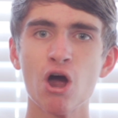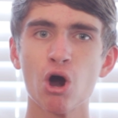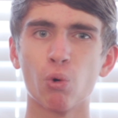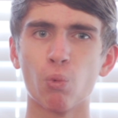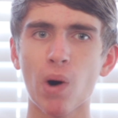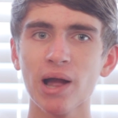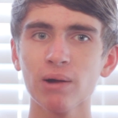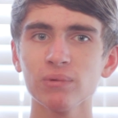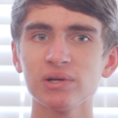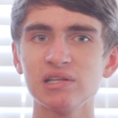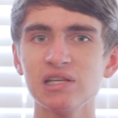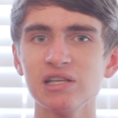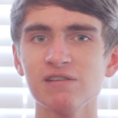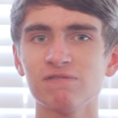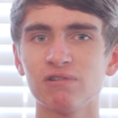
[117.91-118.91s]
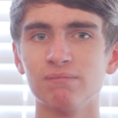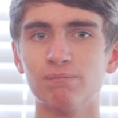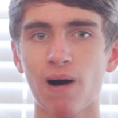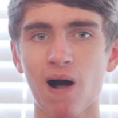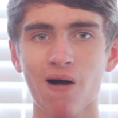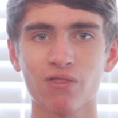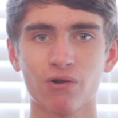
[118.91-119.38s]
why would he even
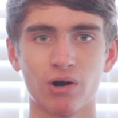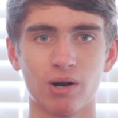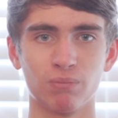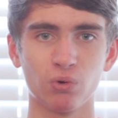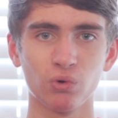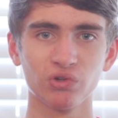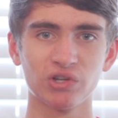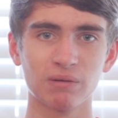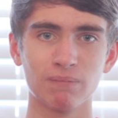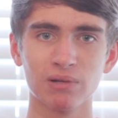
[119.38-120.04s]
bother upholding